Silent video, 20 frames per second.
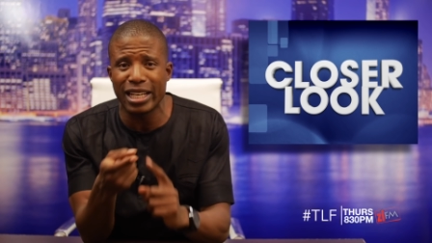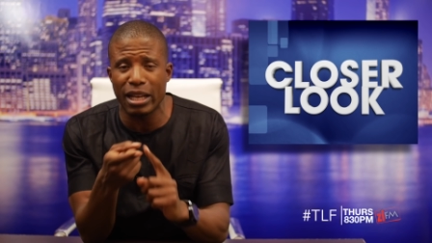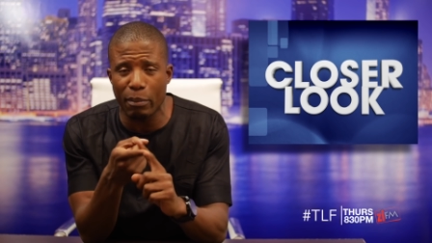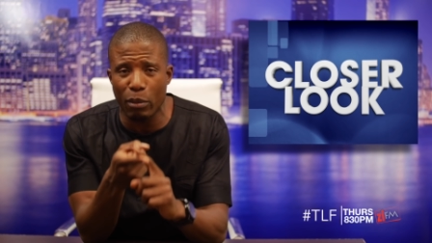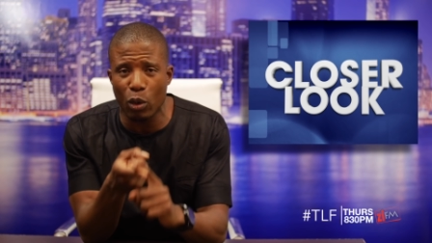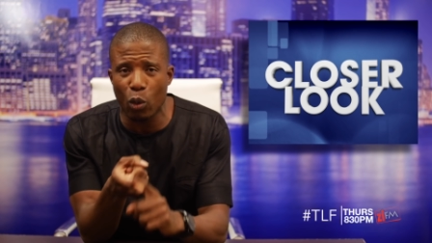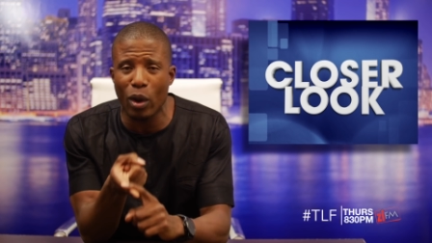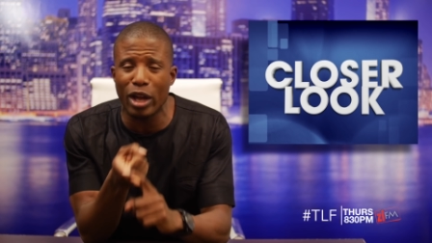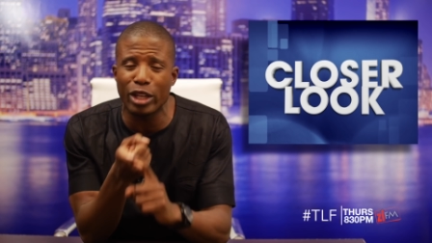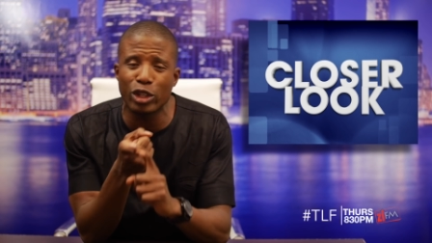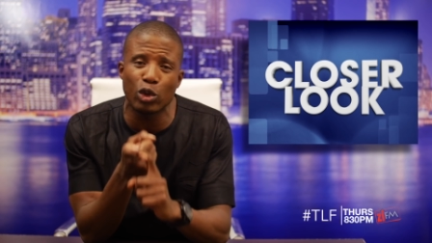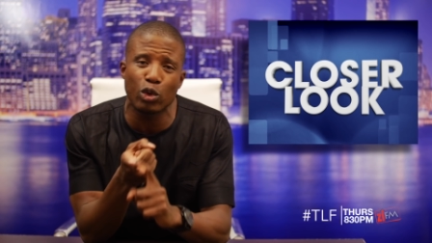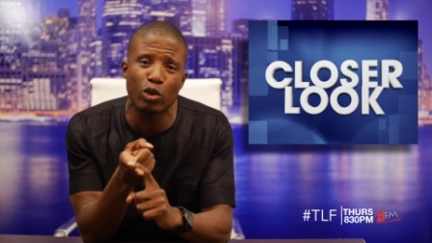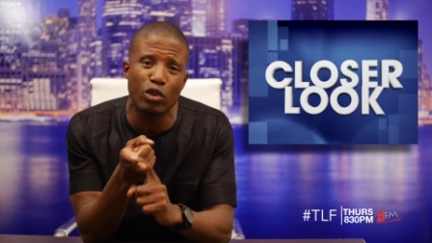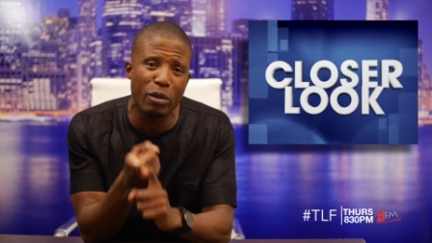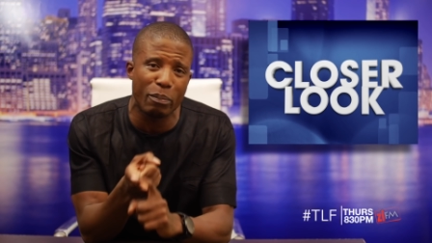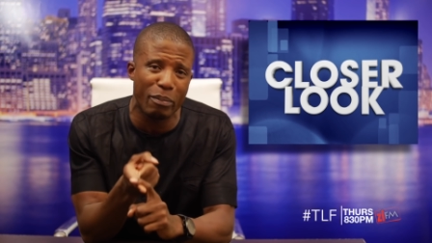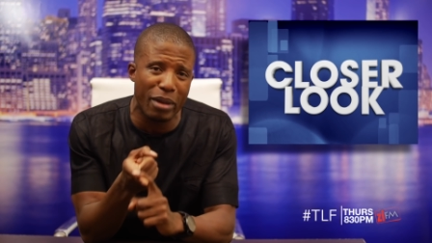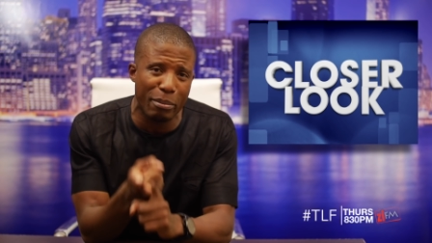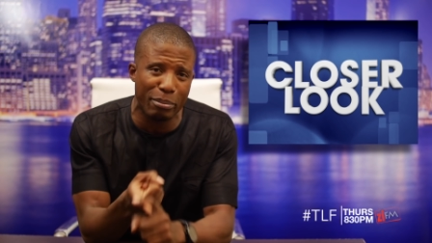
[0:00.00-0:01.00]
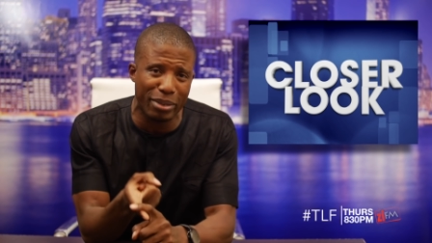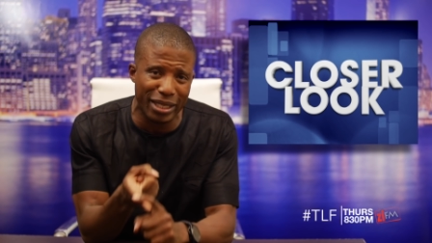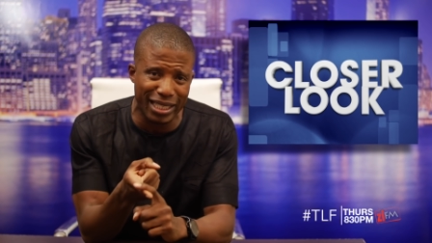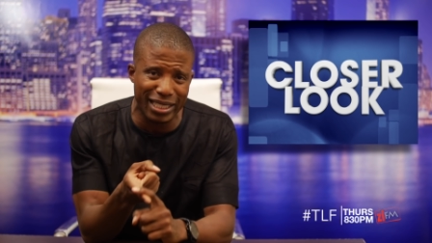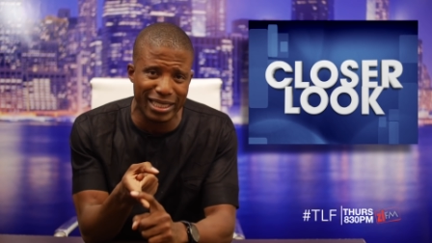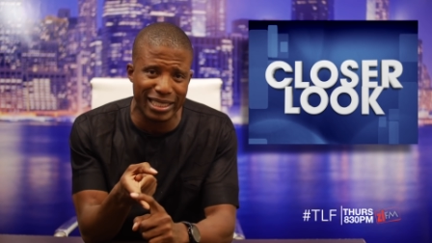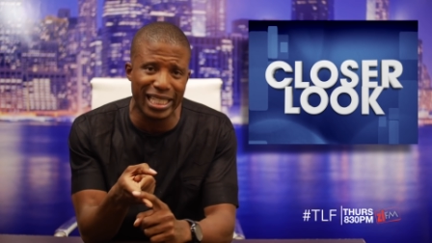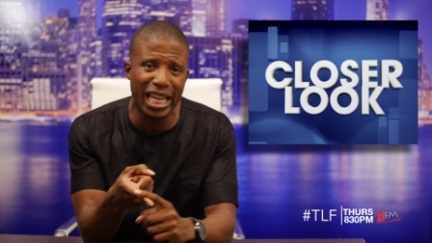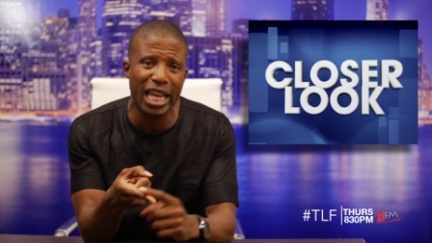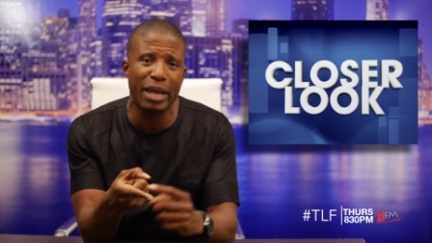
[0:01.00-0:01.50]
number one, you remember
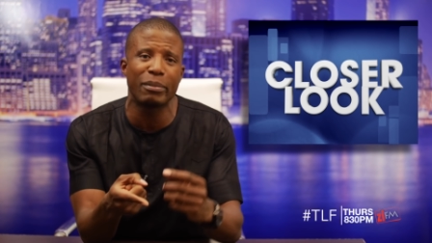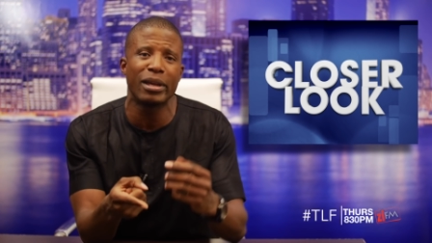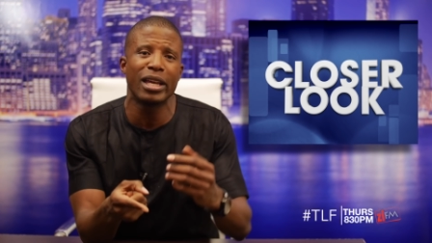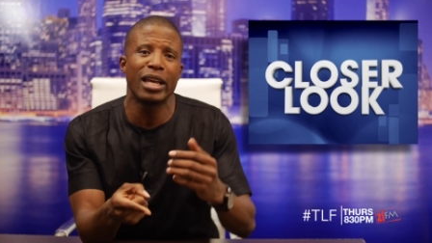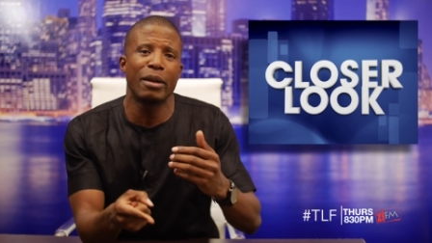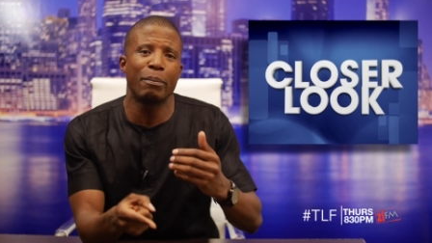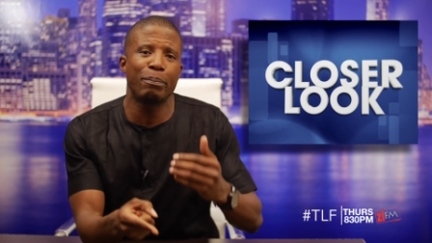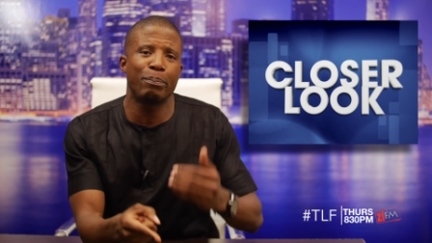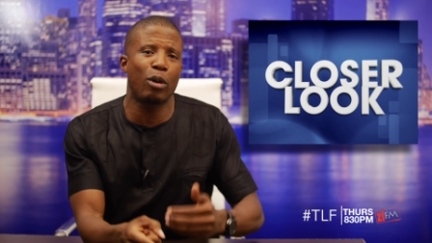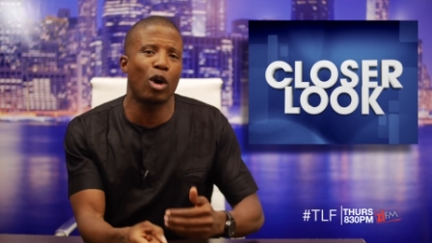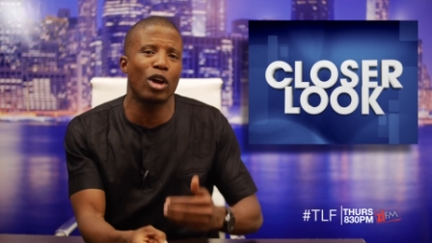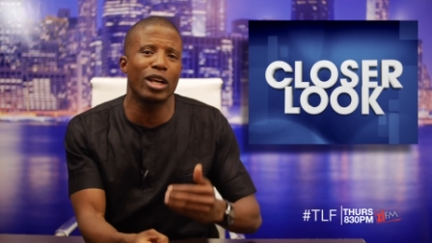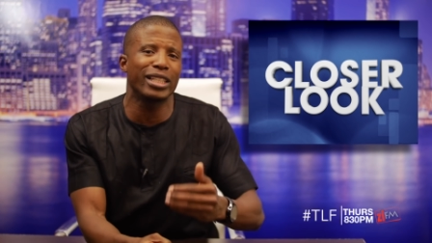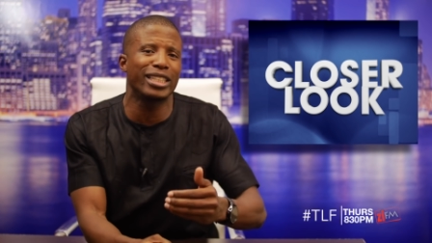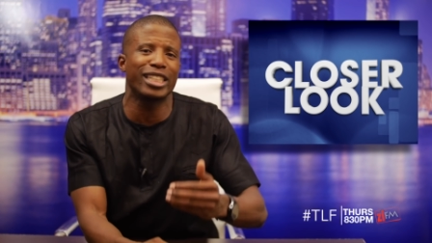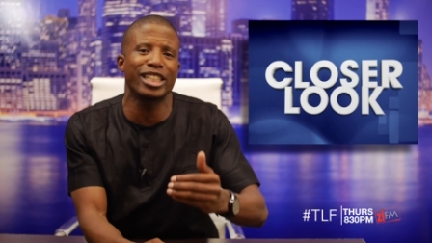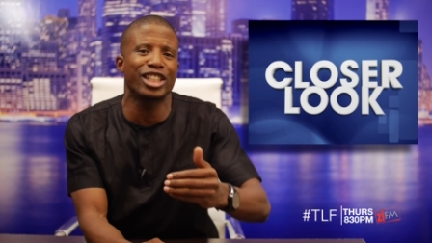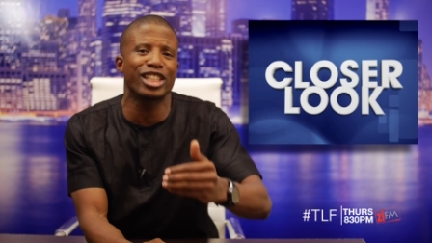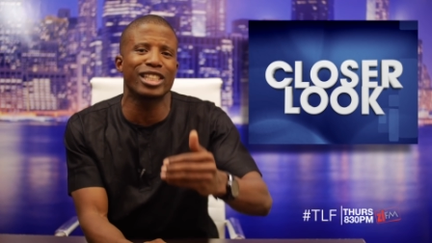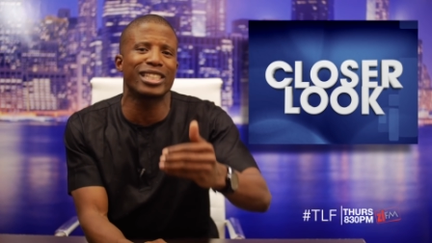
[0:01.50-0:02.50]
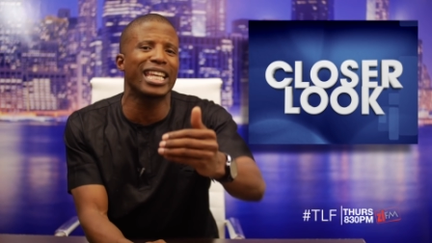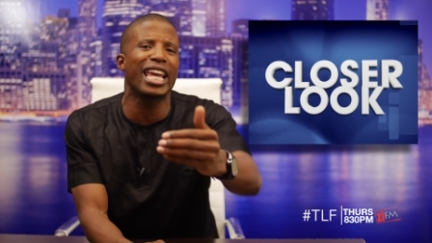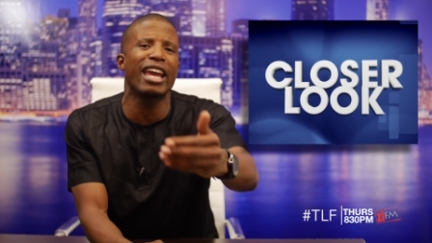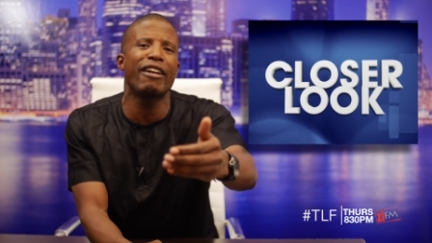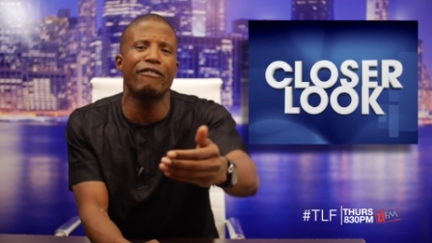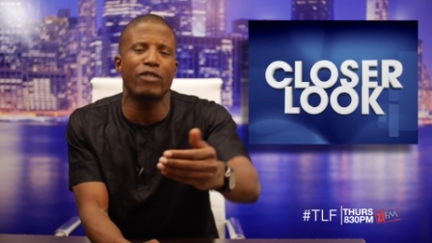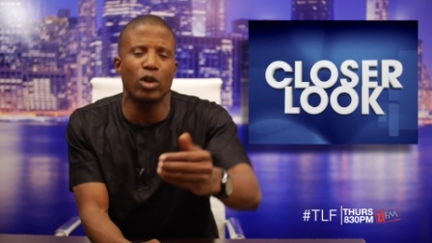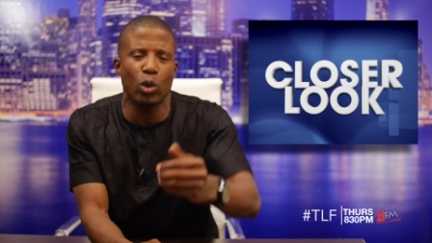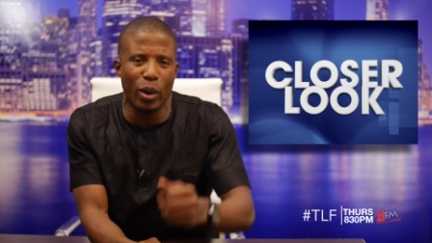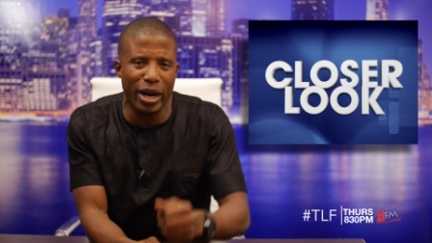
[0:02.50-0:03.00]
his name Politicians
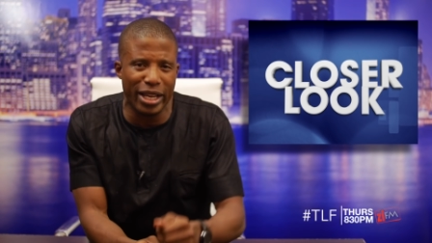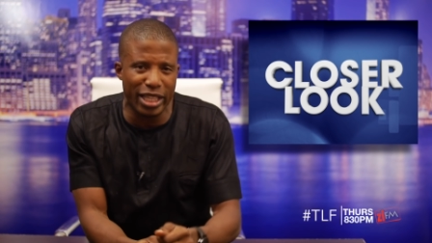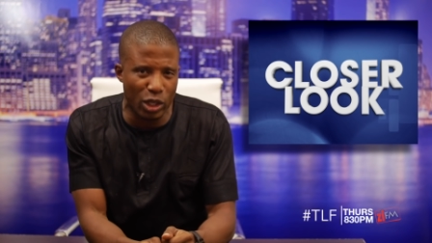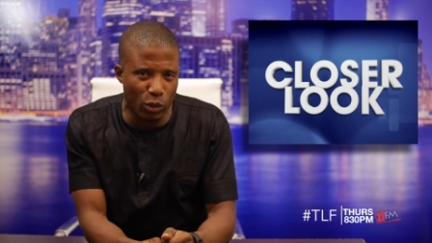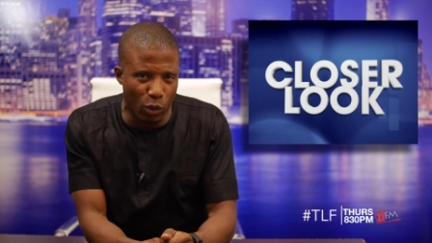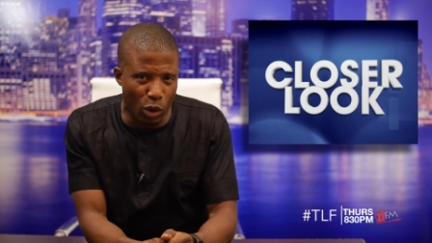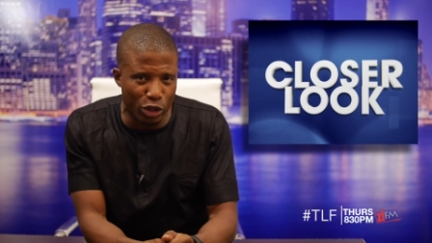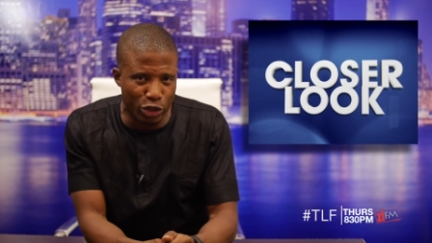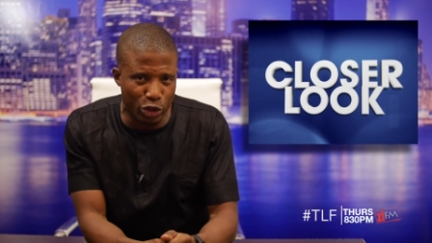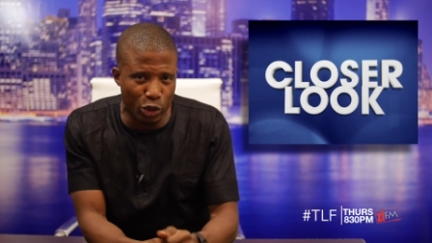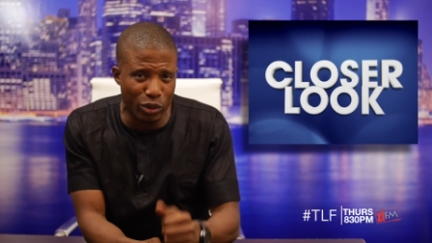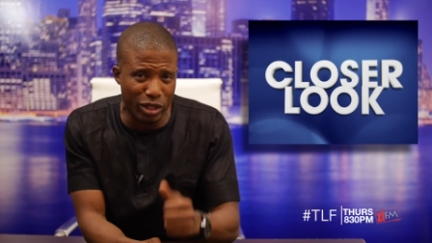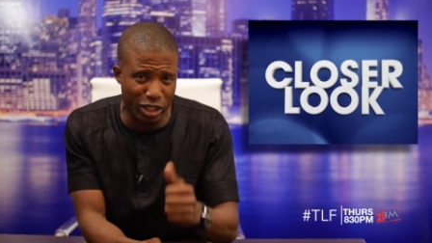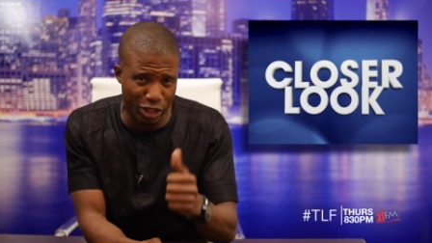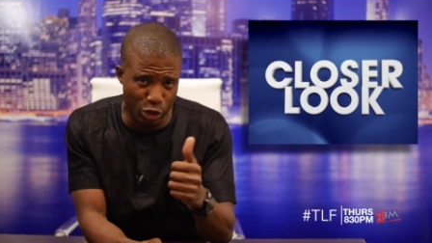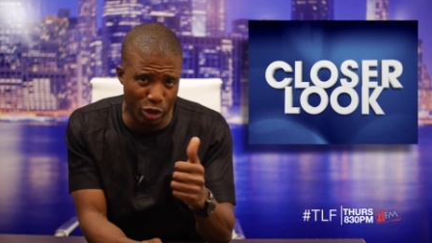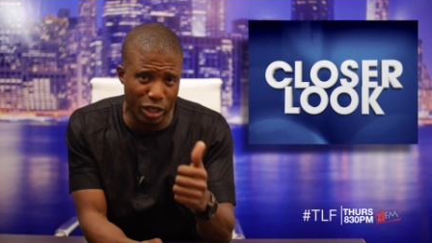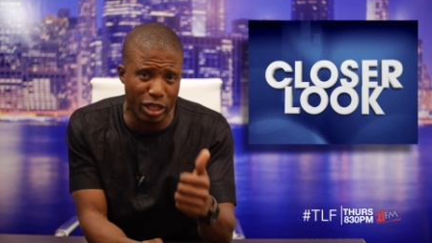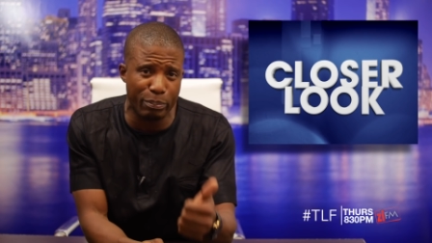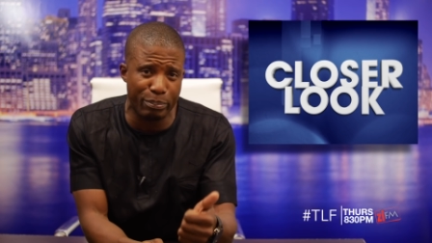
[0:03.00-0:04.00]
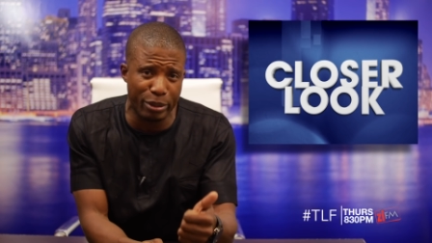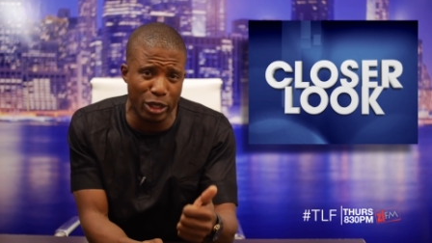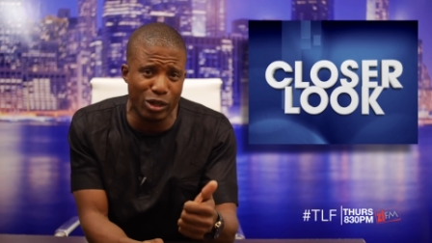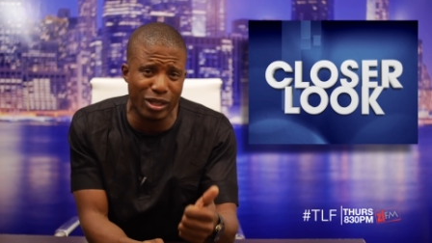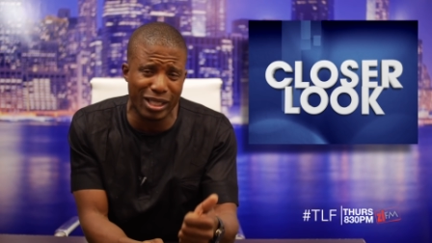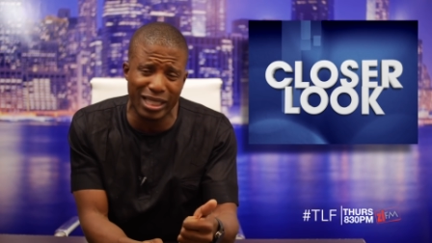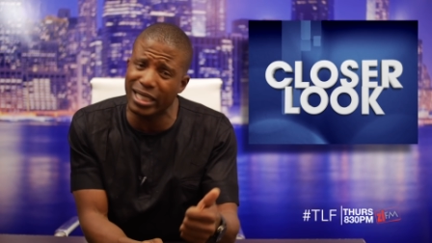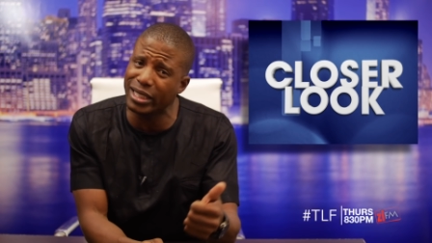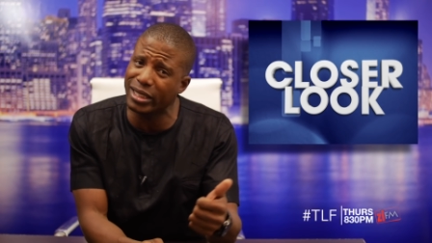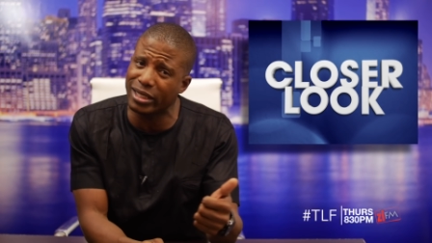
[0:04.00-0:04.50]
everywhere in the world do this. Look at Bill
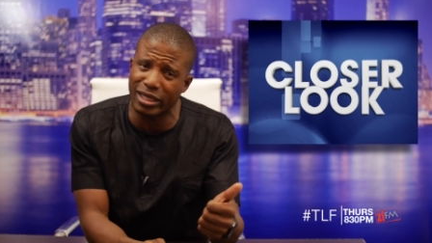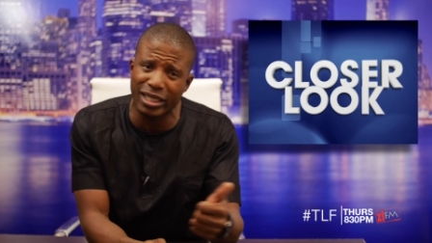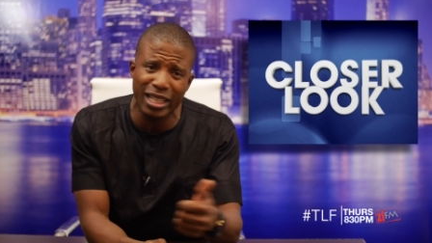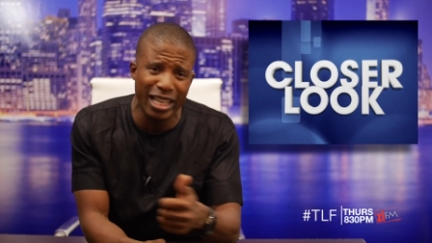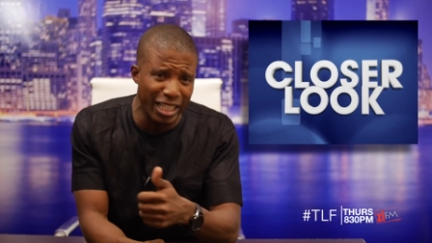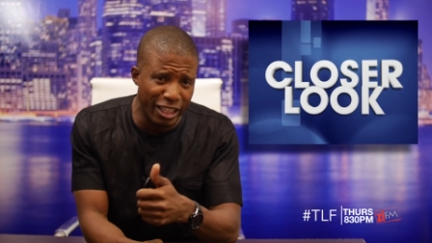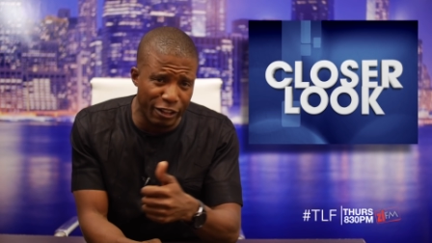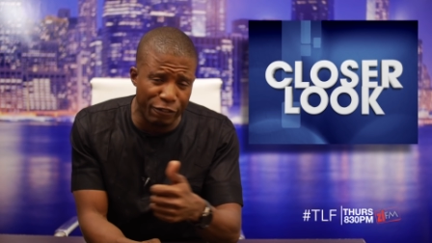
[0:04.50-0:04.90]
Clinton.